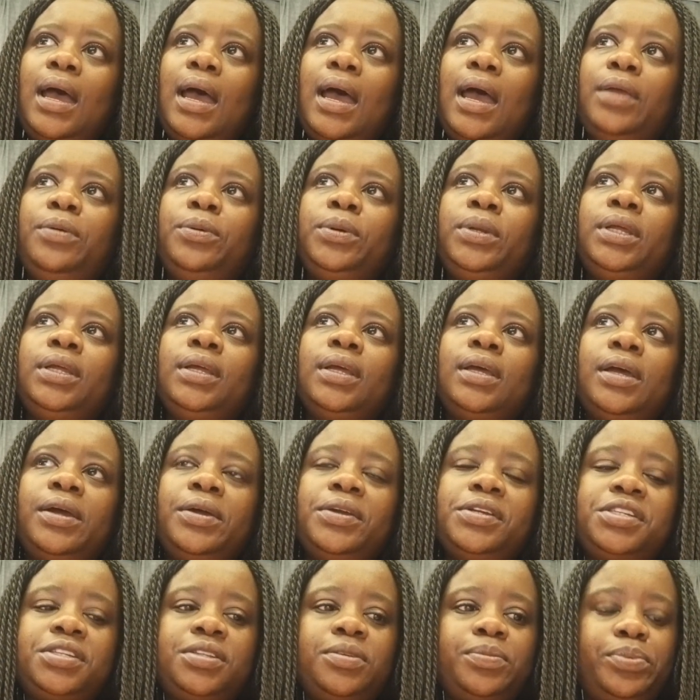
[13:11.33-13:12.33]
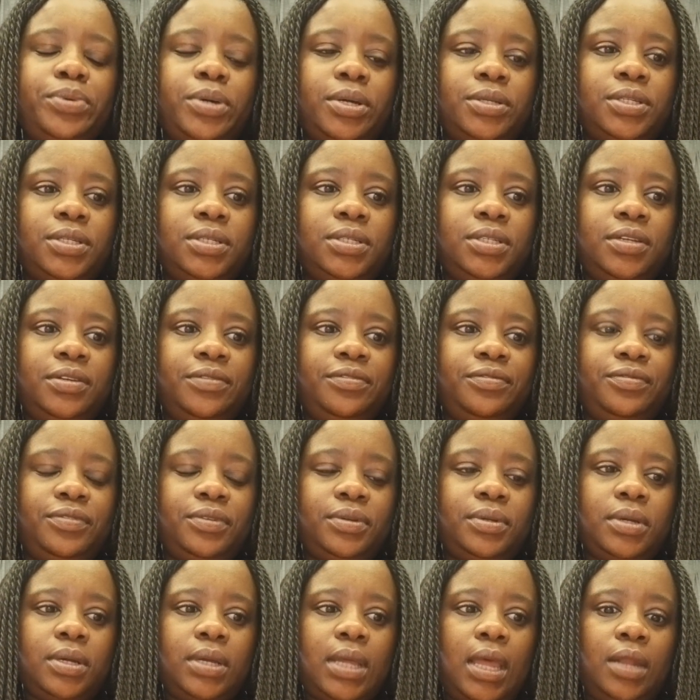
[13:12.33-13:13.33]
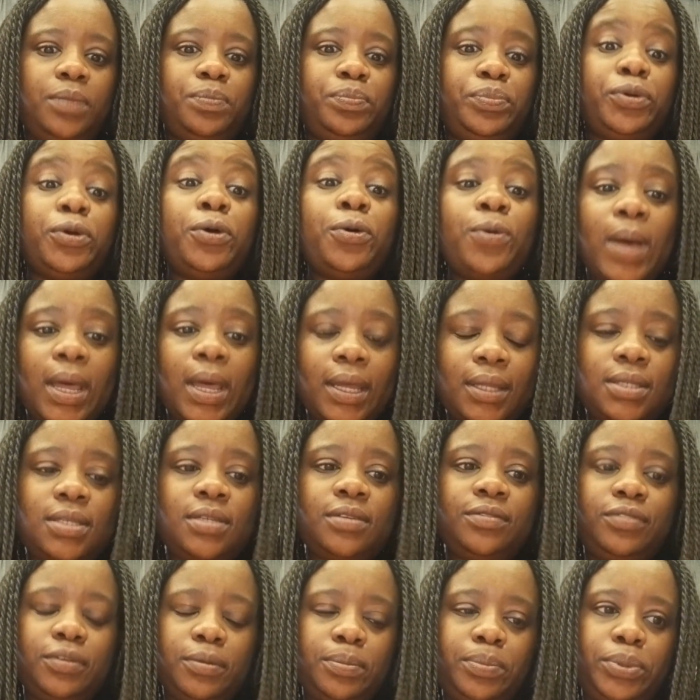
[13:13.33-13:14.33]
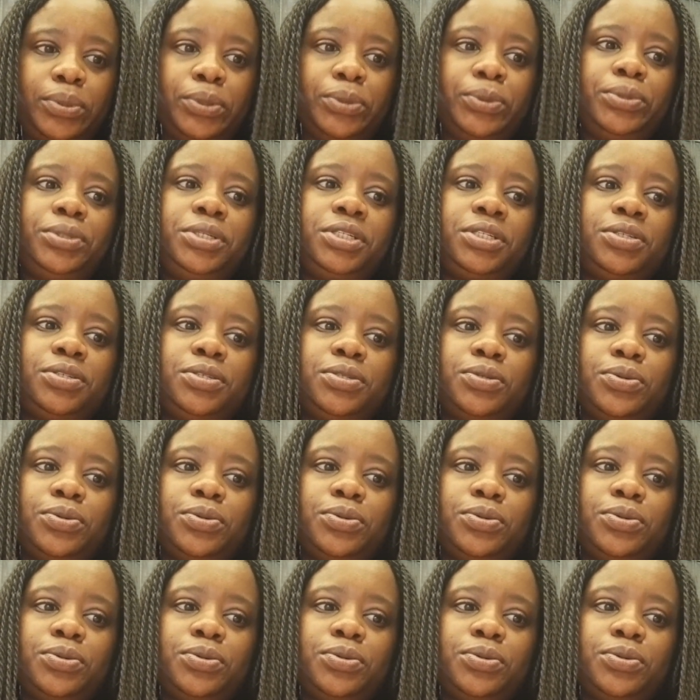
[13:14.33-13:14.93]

I would encourage the positive and proactive approach.